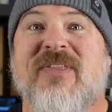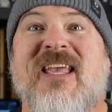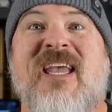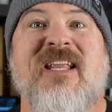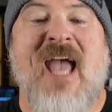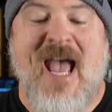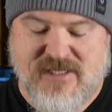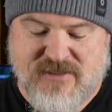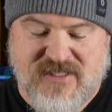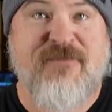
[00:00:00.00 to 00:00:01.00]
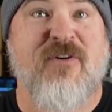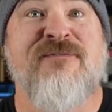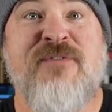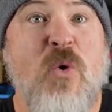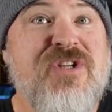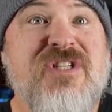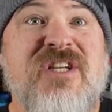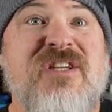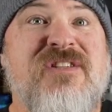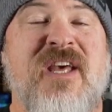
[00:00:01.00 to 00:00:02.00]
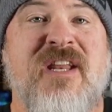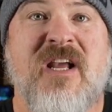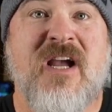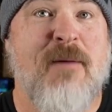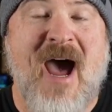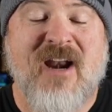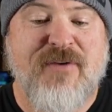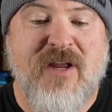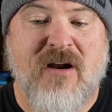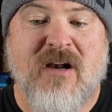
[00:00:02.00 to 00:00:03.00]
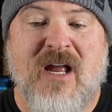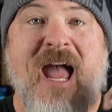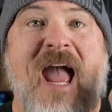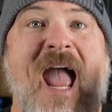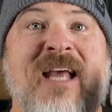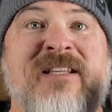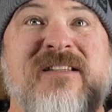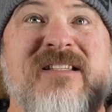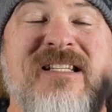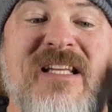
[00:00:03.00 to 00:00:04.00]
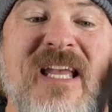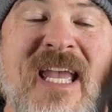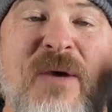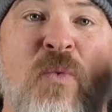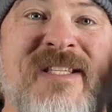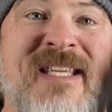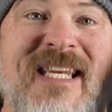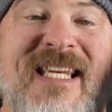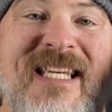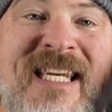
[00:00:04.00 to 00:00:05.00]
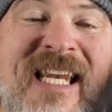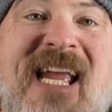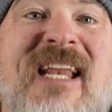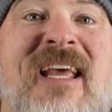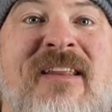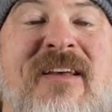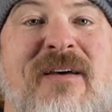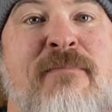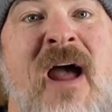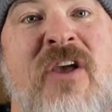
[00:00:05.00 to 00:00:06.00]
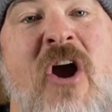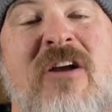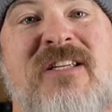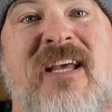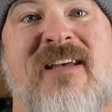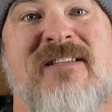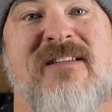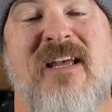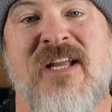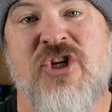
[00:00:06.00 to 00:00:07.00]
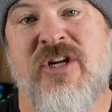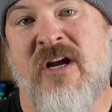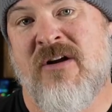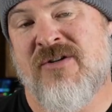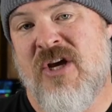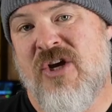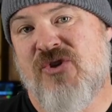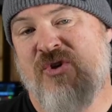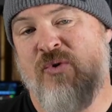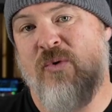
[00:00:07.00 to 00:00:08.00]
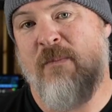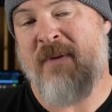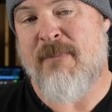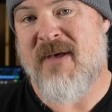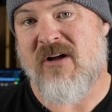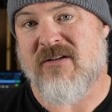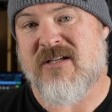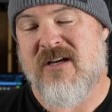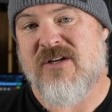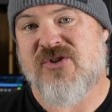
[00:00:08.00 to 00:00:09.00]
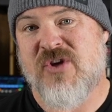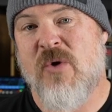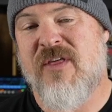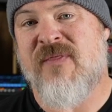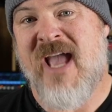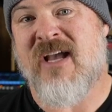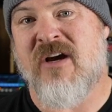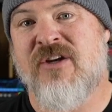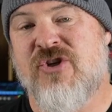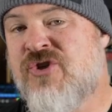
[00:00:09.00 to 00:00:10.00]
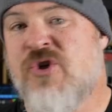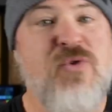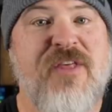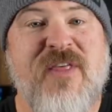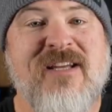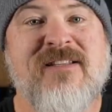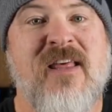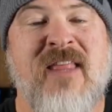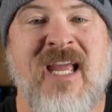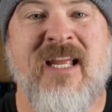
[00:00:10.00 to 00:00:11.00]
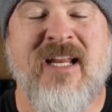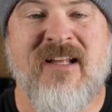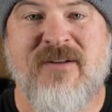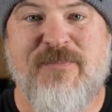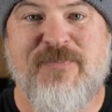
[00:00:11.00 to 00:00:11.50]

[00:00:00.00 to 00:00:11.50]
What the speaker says: It has different voltages that come out of here, and it was needed by the RTS engineers to be built so that they could do the things that they needed.